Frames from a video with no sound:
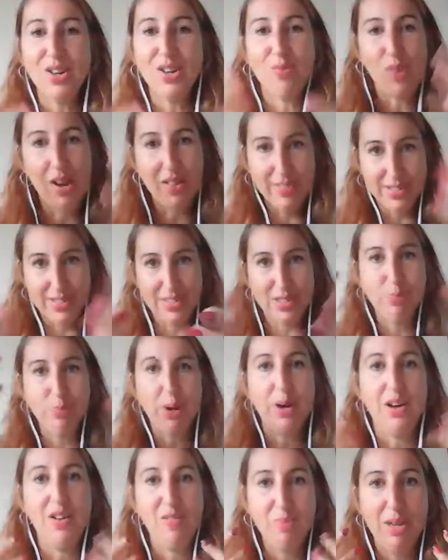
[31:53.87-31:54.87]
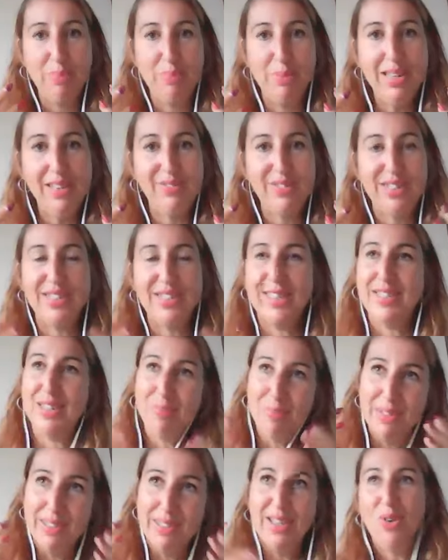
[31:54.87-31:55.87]
good, right, this is part of my belief
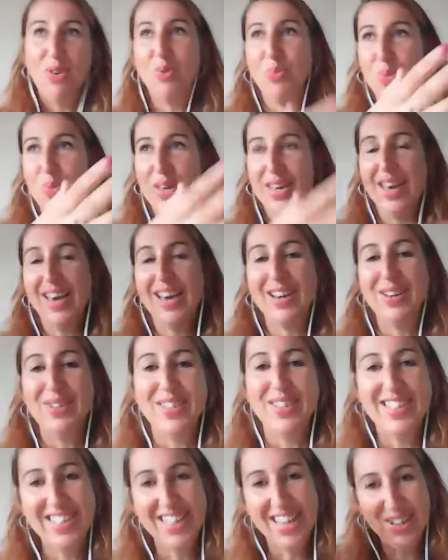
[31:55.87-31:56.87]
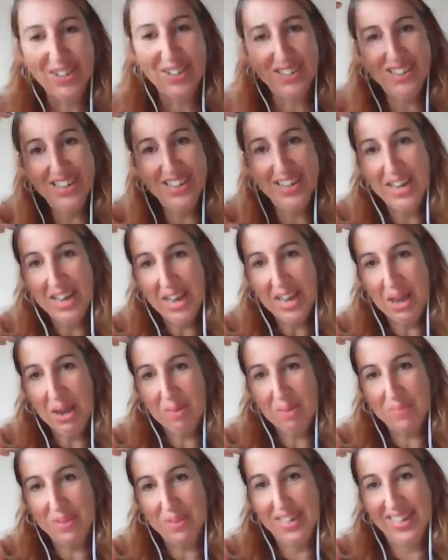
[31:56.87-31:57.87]
system, and then on we go. So yeah,
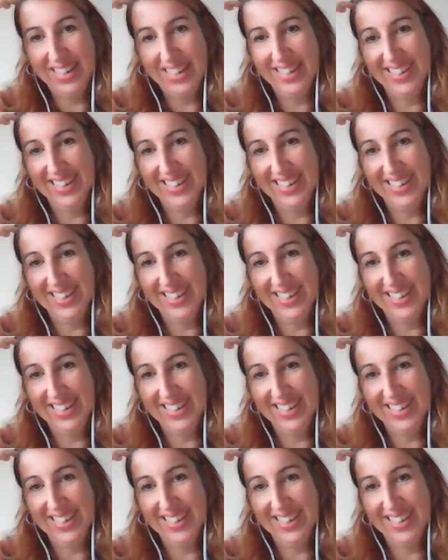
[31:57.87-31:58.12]
um yeah.